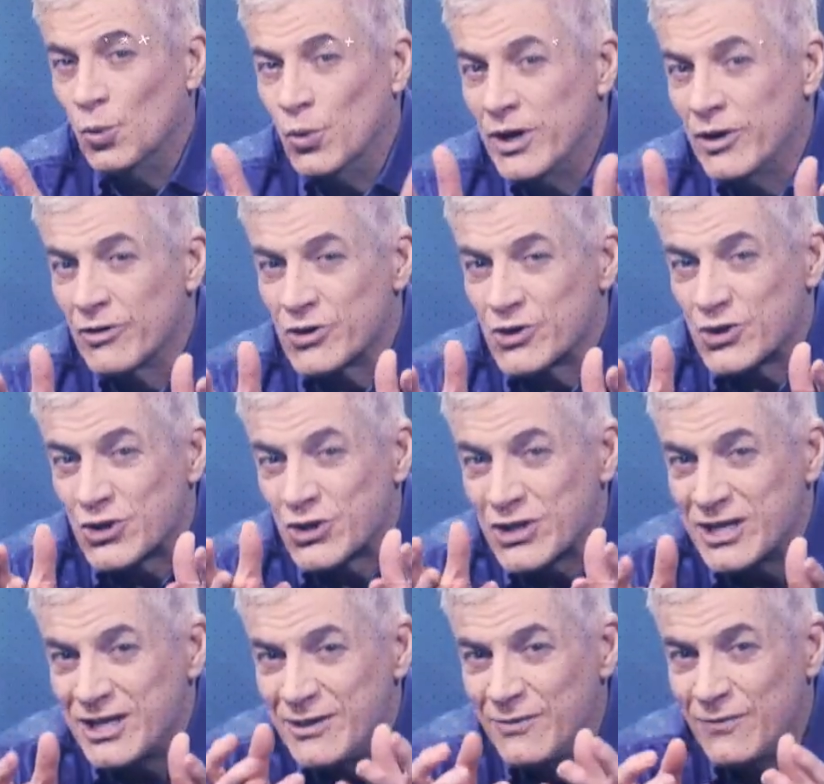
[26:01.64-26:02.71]
previously
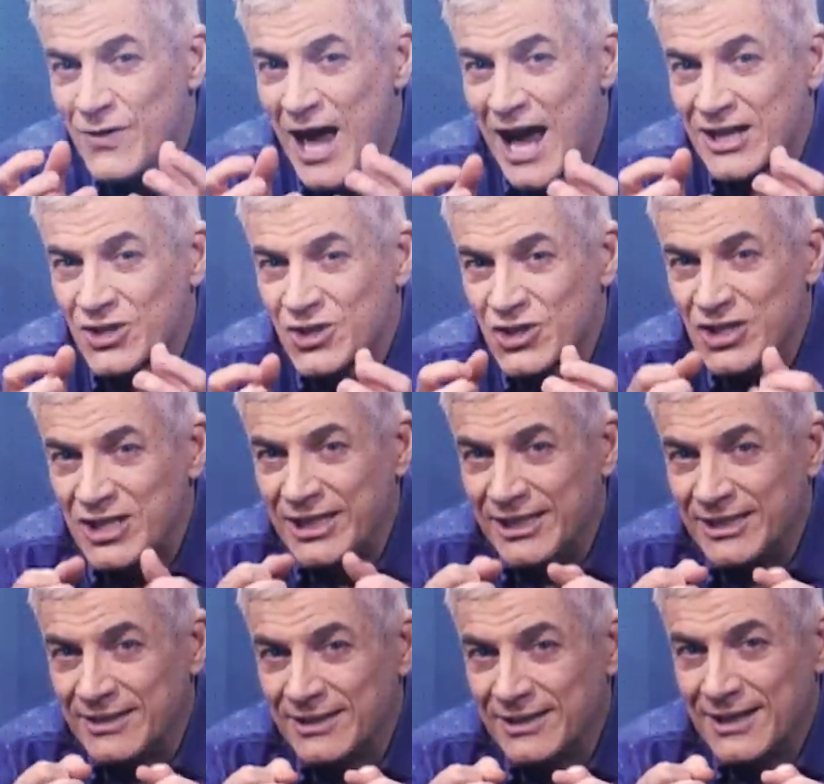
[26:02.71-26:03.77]
broadcast programs
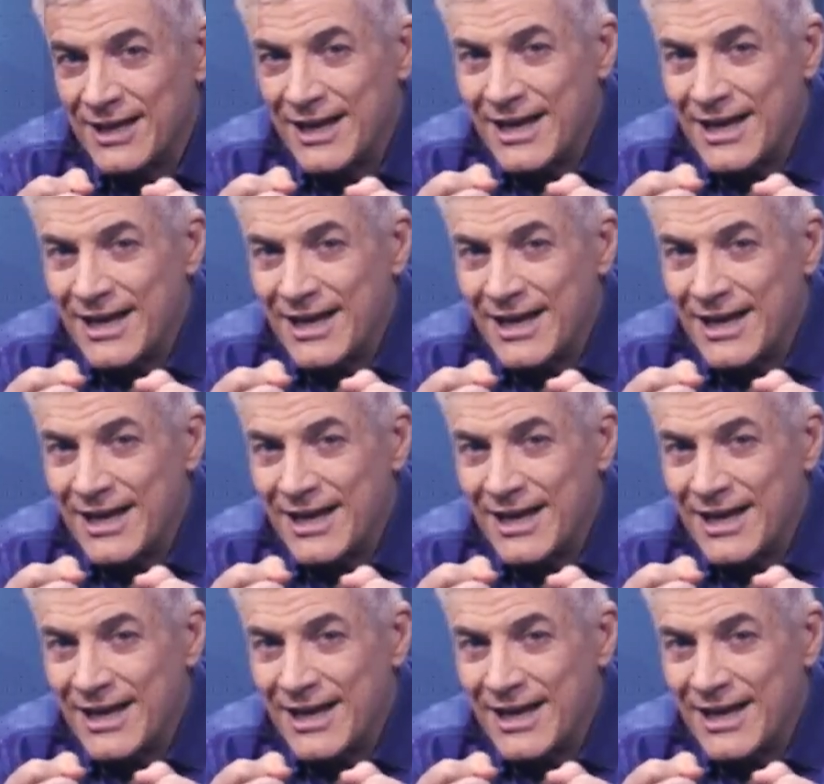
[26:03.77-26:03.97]
you may have